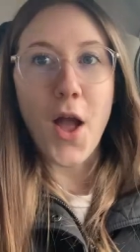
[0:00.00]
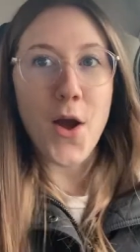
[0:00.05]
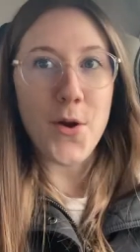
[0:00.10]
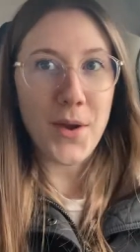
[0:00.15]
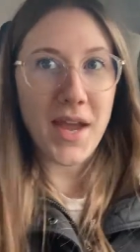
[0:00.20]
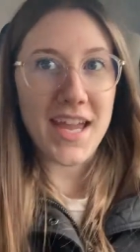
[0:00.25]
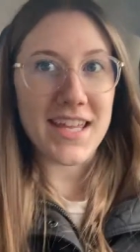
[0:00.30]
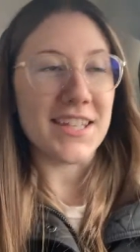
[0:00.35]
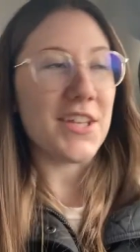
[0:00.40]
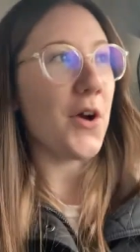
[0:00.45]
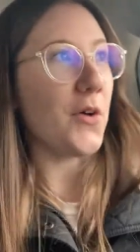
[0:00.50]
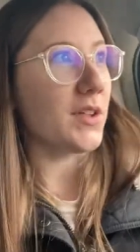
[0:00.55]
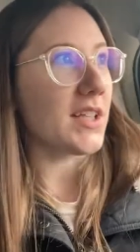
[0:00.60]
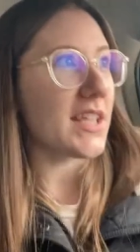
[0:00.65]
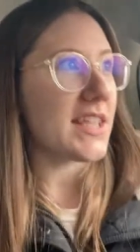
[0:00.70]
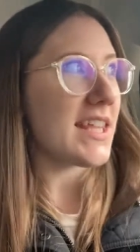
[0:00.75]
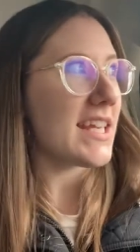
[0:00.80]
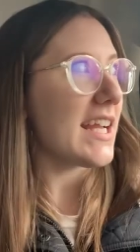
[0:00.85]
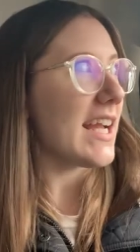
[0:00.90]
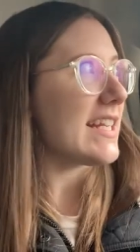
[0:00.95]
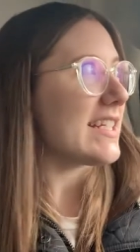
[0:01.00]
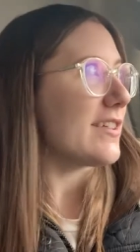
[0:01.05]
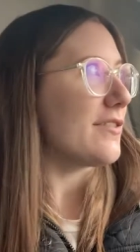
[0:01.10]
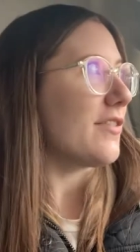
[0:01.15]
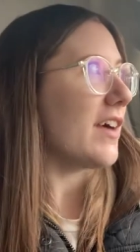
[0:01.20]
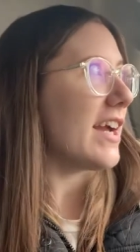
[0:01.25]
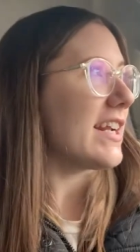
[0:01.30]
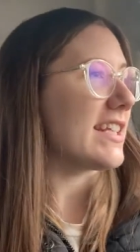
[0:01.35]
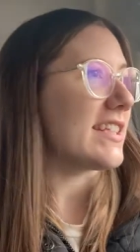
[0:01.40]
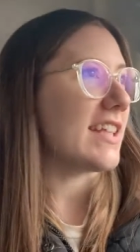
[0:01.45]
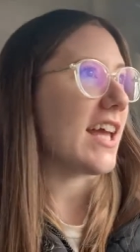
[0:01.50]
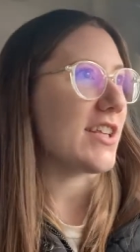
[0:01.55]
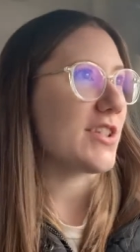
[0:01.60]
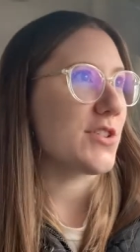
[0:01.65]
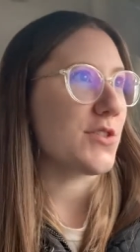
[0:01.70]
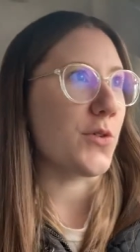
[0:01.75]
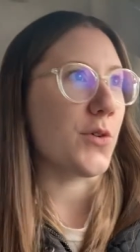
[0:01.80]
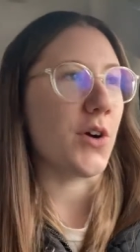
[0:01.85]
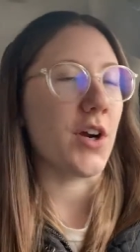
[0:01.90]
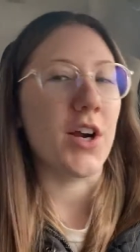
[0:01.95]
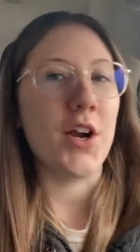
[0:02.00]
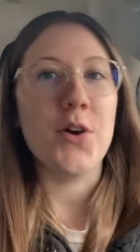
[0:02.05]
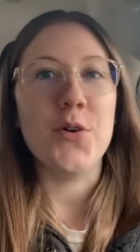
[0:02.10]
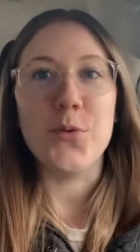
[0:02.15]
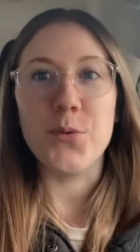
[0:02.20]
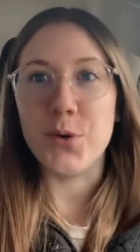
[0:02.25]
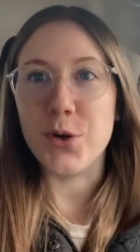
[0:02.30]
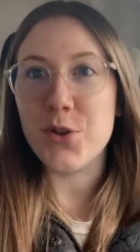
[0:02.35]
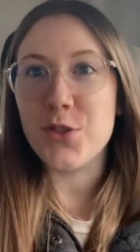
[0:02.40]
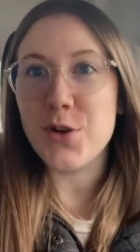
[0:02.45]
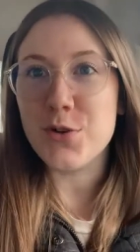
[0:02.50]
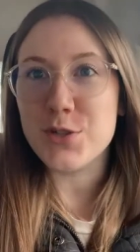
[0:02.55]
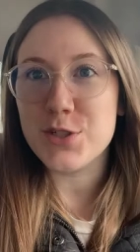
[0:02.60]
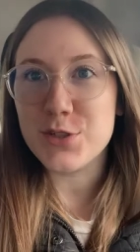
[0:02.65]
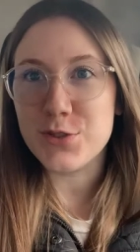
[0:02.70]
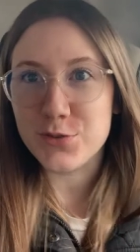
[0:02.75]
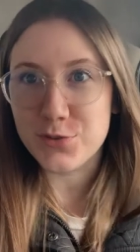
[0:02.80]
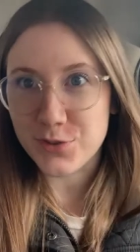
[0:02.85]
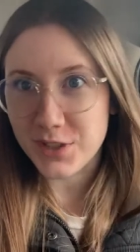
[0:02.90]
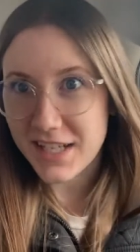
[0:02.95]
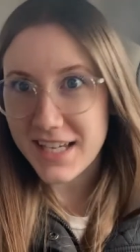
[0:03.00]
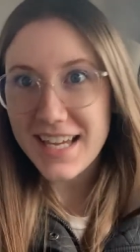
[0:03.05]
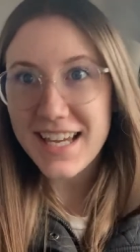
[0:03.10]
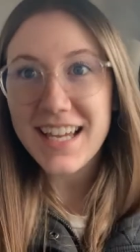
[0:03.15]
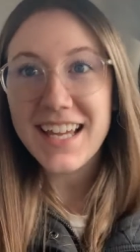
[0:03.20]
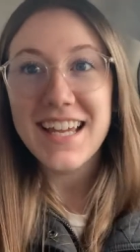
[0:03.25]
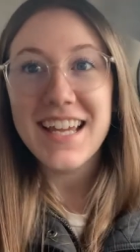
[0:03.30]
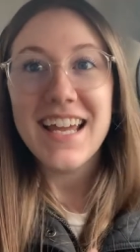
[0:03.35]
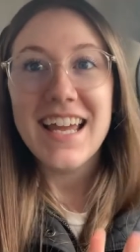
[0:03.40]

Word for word: Okay, the only thing I did find in that store were those three